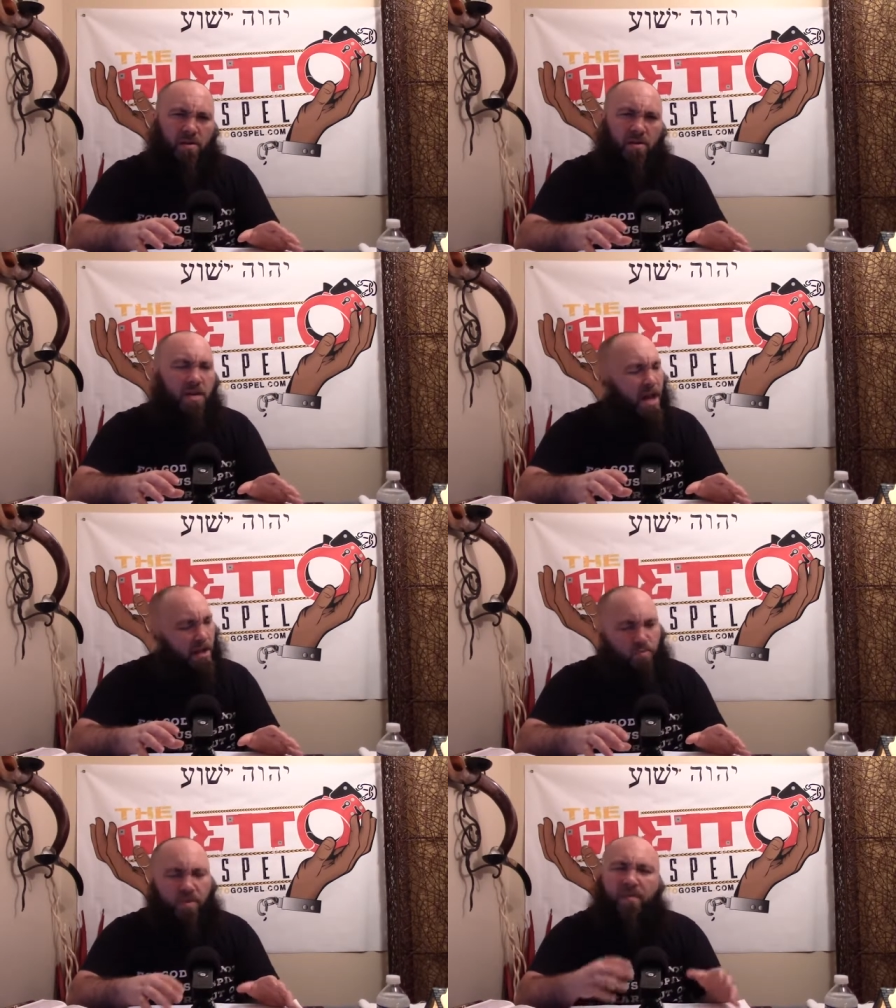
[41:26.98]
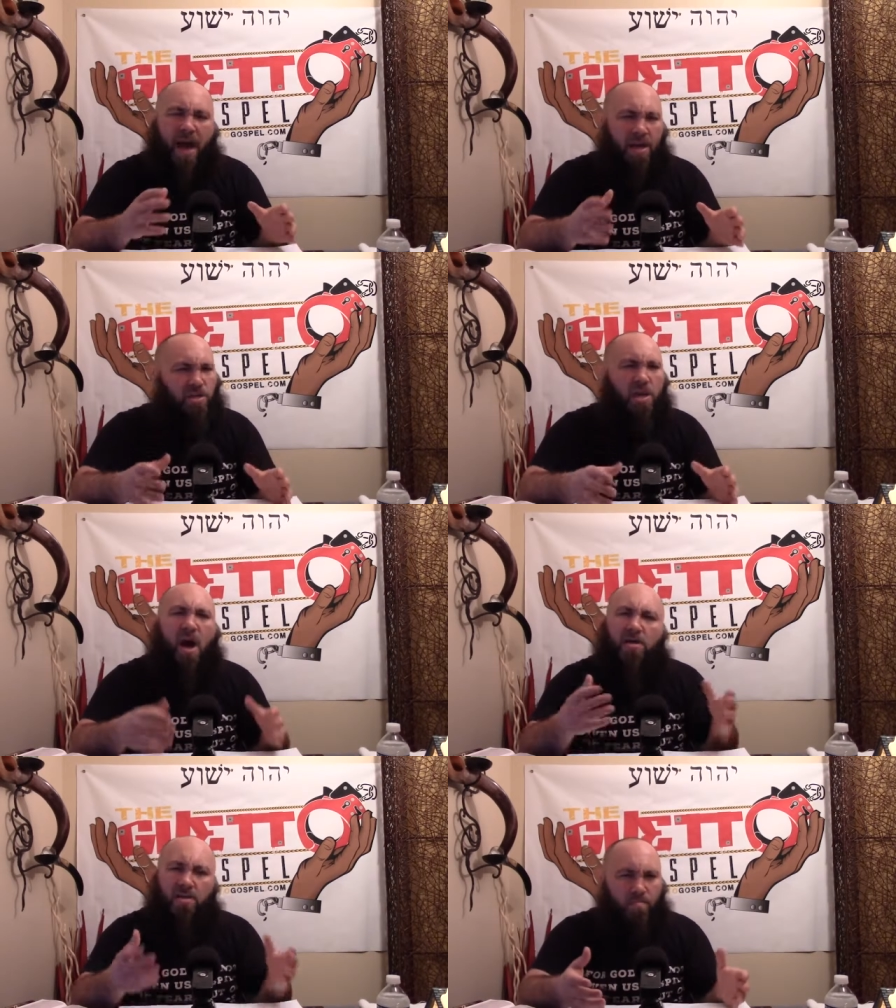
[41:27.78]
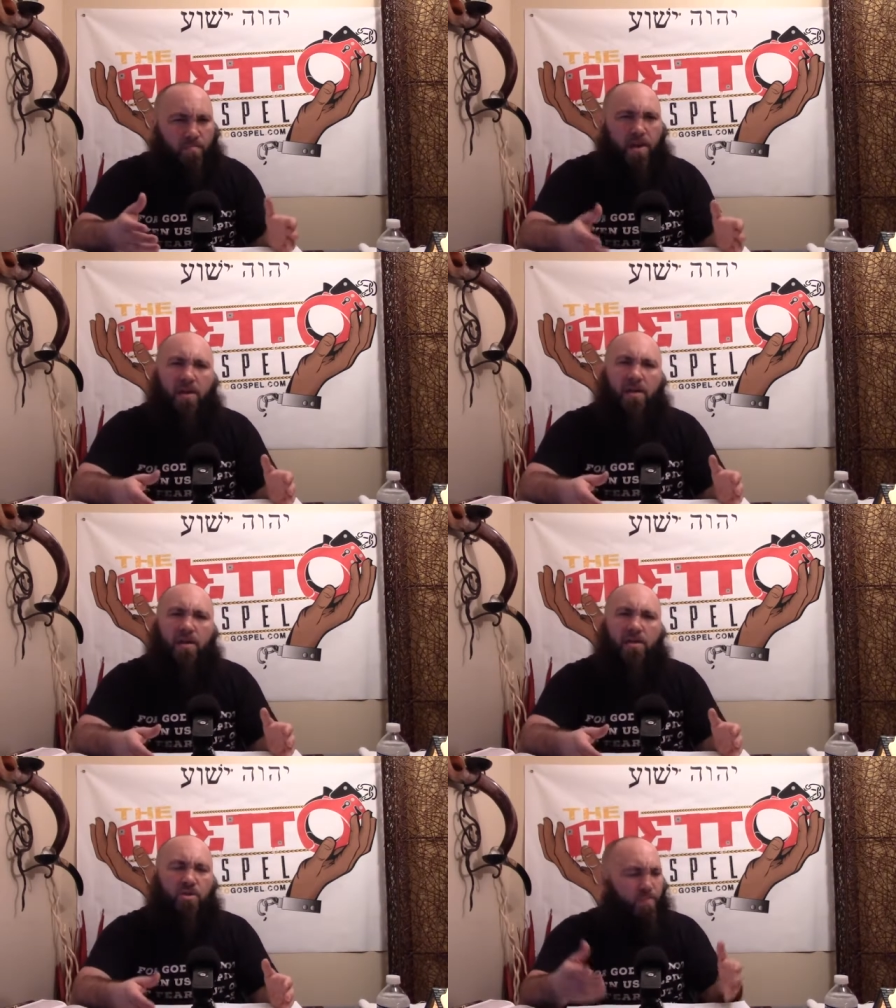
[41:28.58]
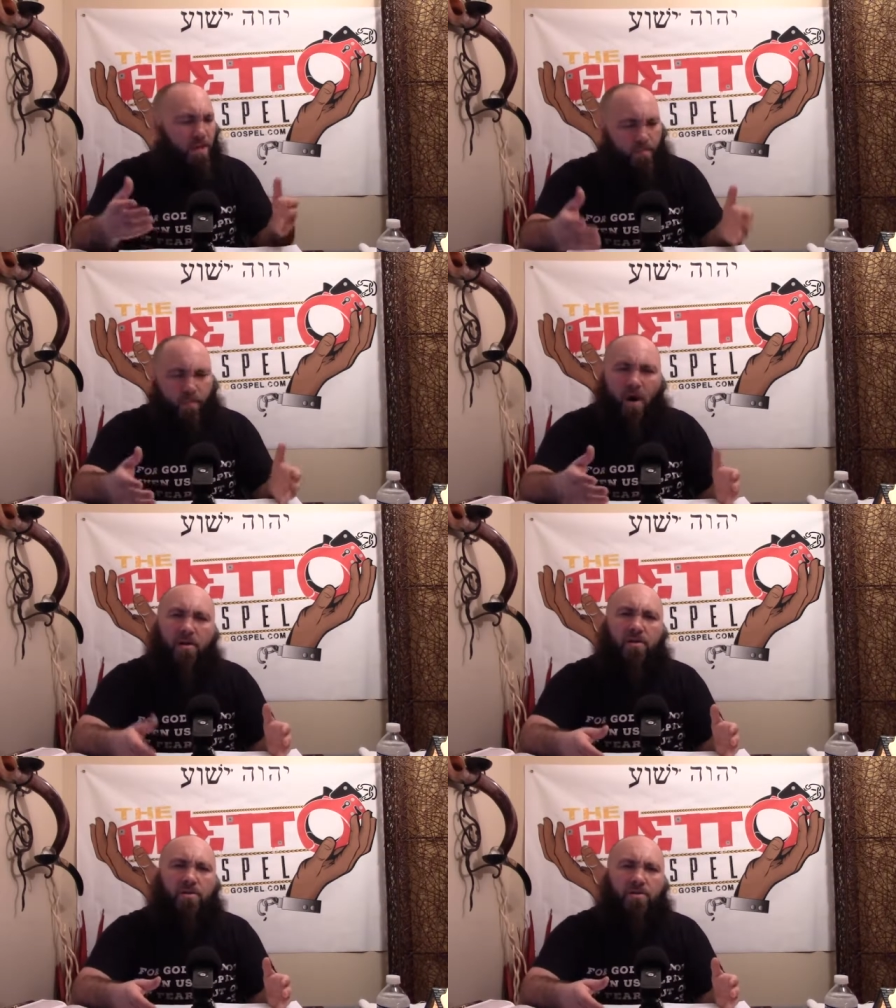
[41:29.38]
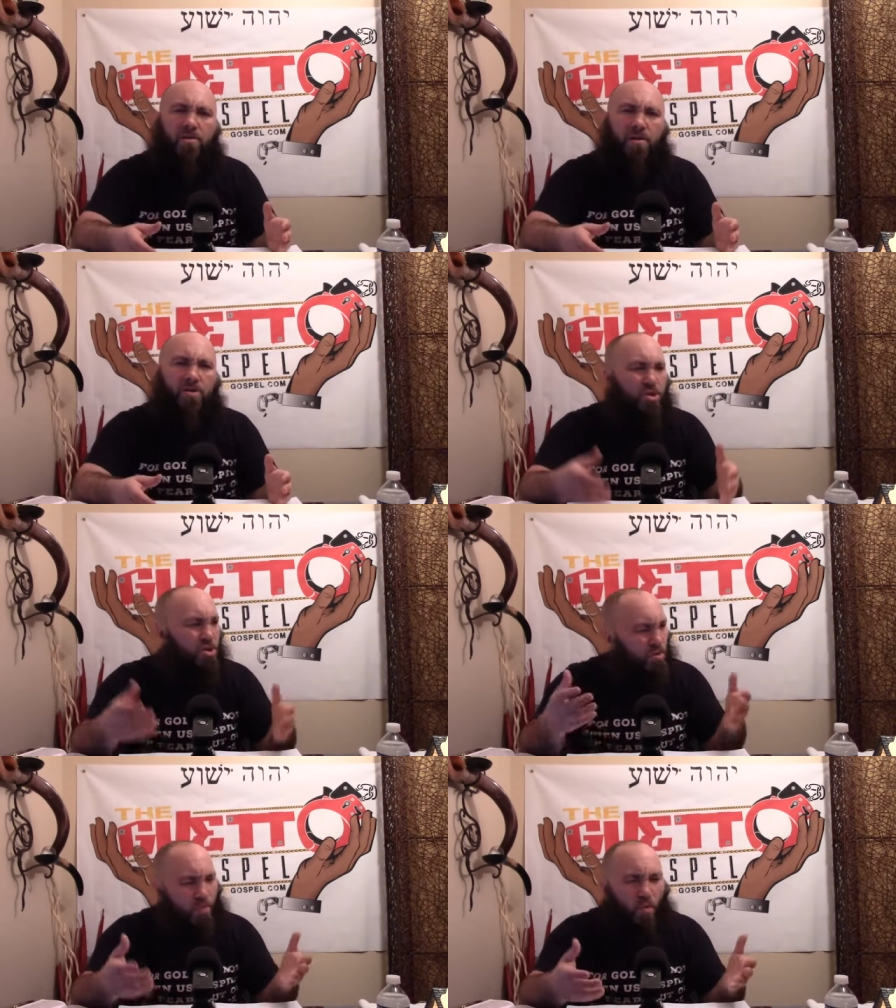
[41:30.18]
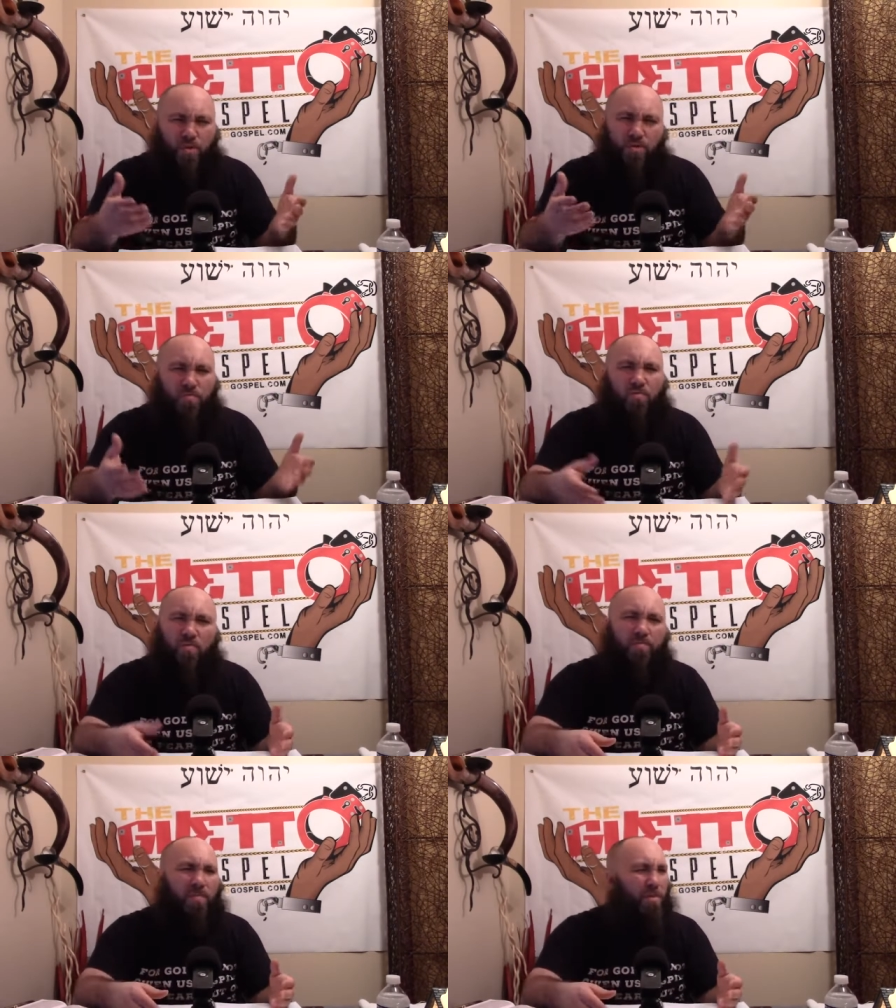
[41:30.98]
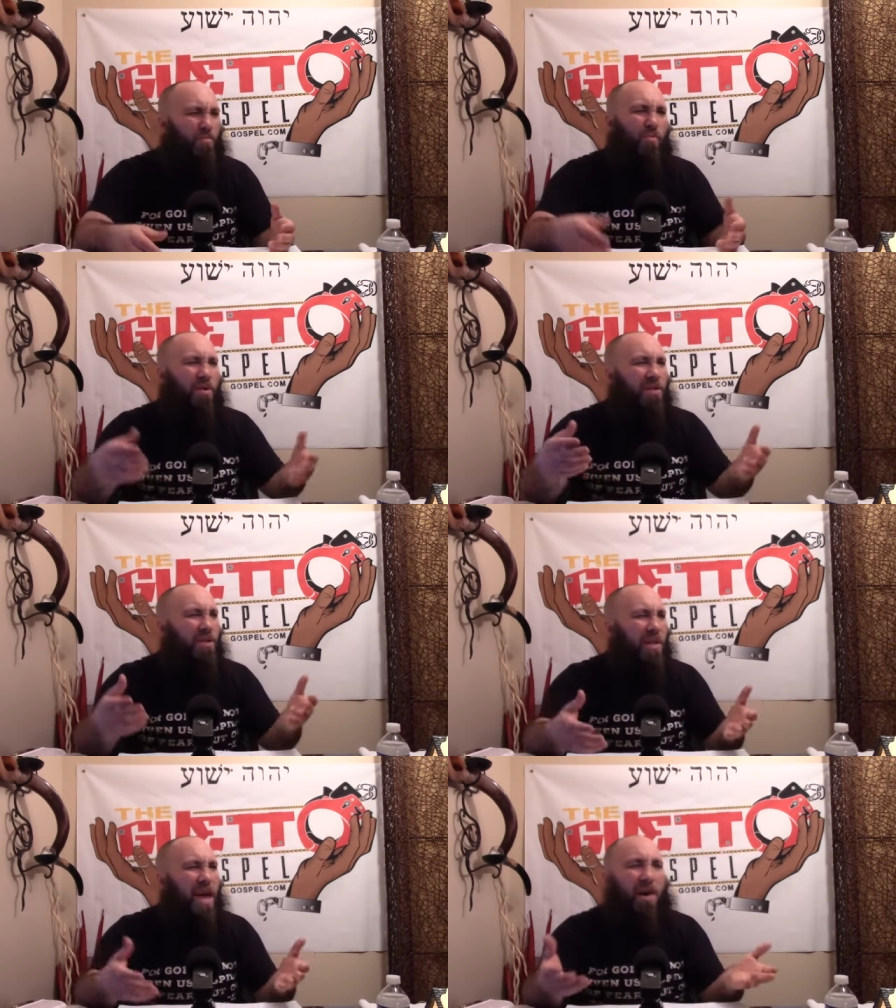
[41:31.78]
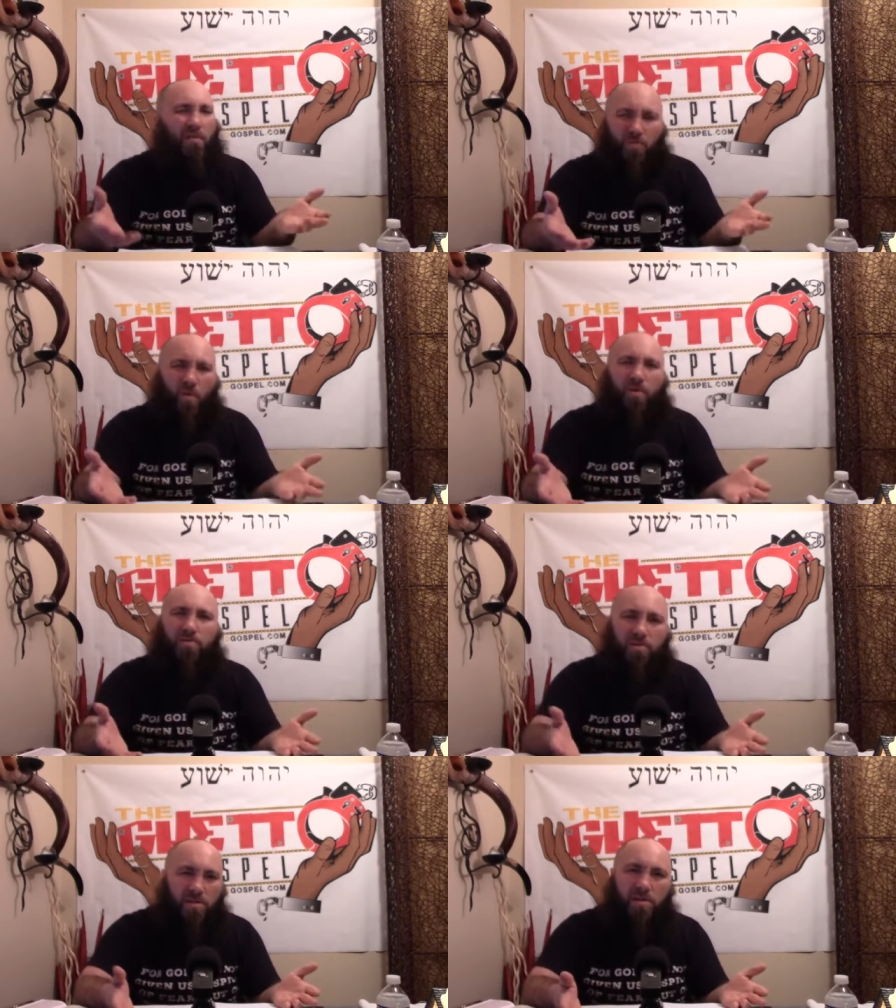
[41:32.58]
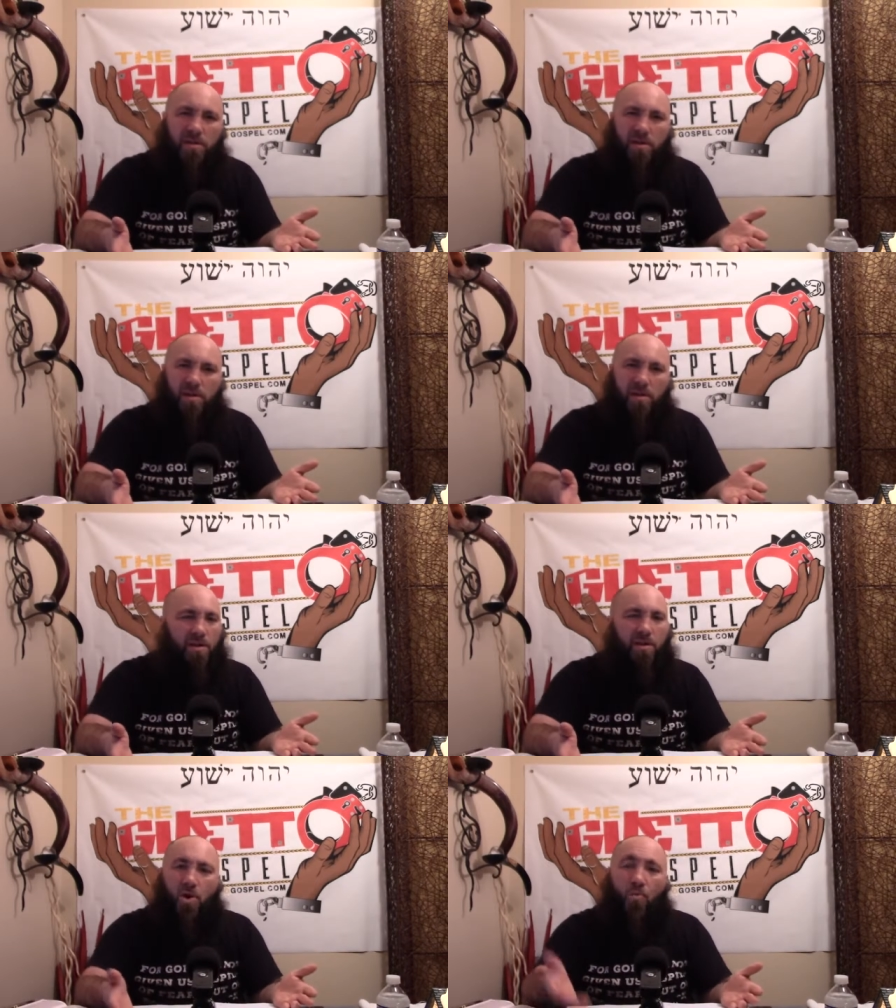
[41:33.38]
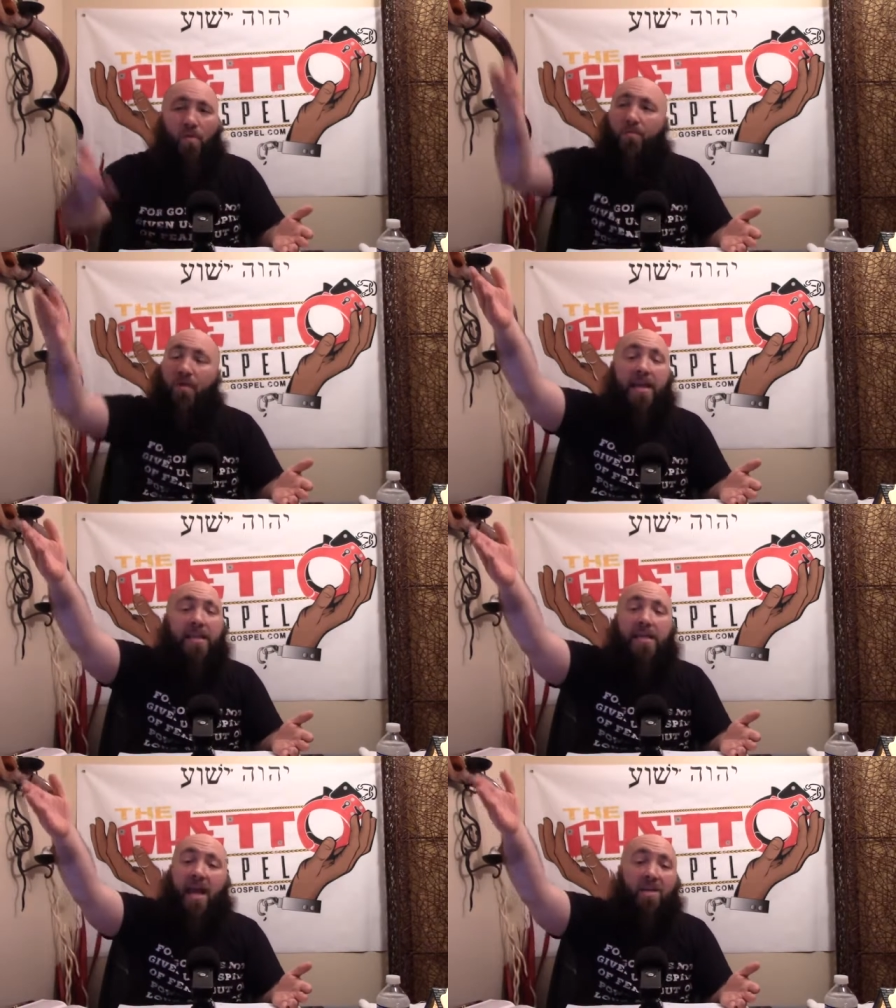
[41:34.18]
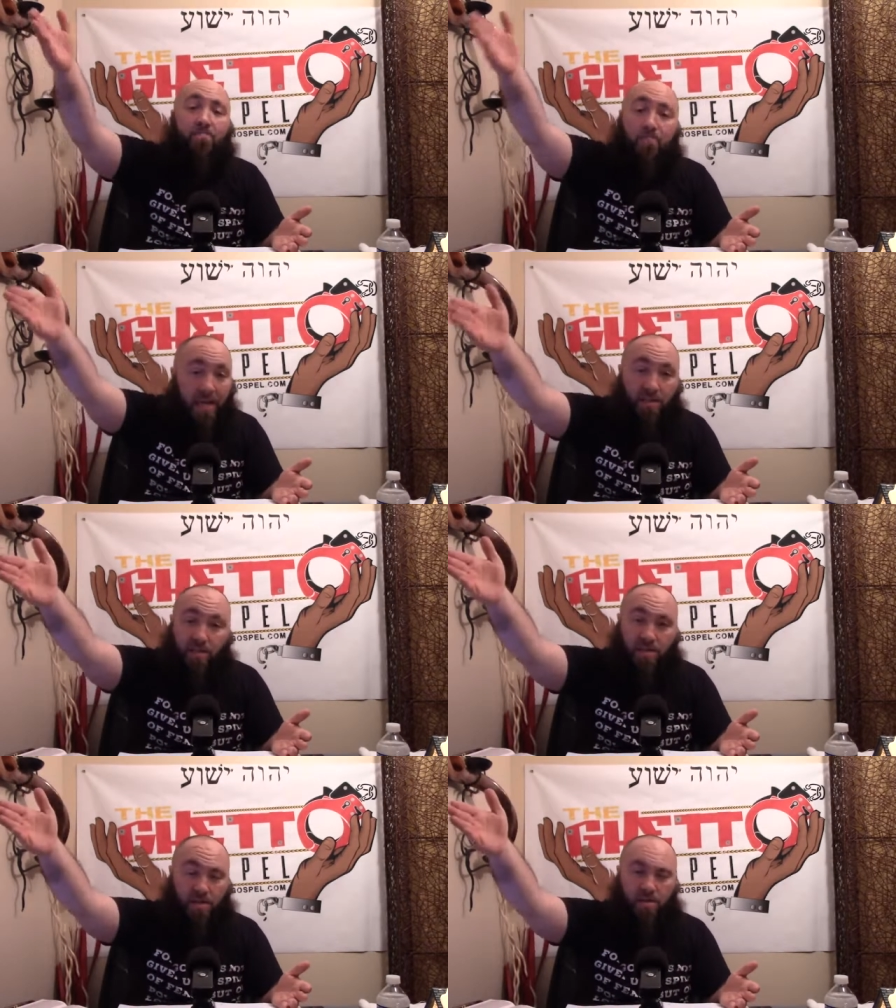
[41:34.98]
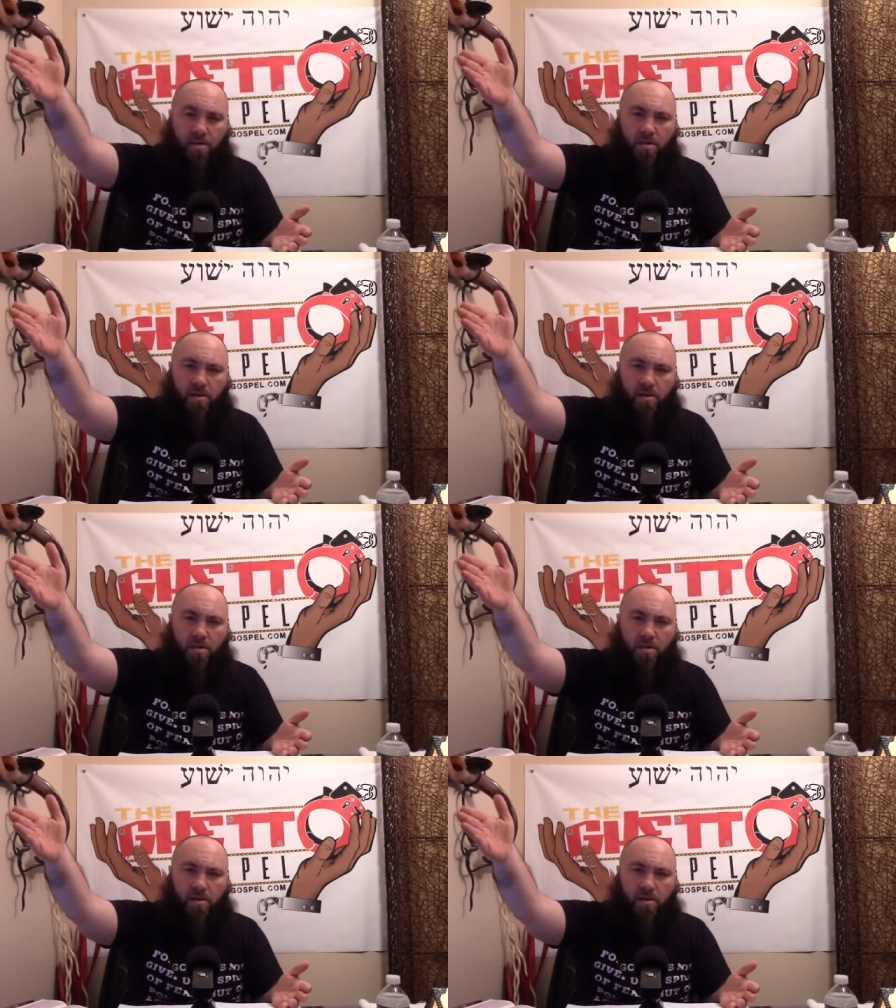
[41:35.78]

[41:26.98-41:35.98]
Yes, we've asked y'all to commit, to be a partner, to support the movement. What? Yeah, of course. We're fighting a beast.